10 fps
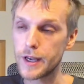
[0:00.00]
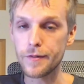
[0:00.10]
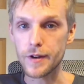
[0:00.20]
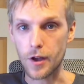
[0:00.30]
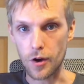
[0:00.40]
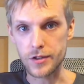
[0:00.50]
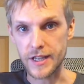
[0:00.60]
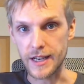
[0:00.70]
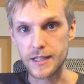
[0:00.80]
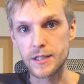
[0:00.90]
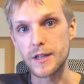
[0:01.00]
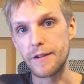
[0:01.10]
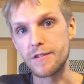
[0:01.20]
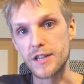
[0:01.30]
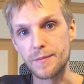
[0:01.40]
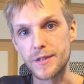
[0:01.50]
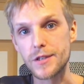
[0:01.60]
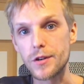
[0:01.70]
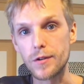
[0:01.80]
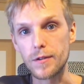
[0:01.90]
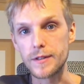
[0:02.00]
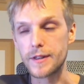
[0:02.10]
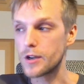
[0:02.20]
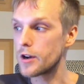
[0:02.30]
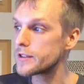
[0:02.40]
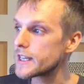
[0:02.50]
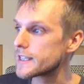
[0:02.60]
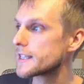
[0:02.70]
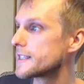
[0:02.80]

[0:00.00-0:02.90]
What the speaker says: given a context every time it's called. And the context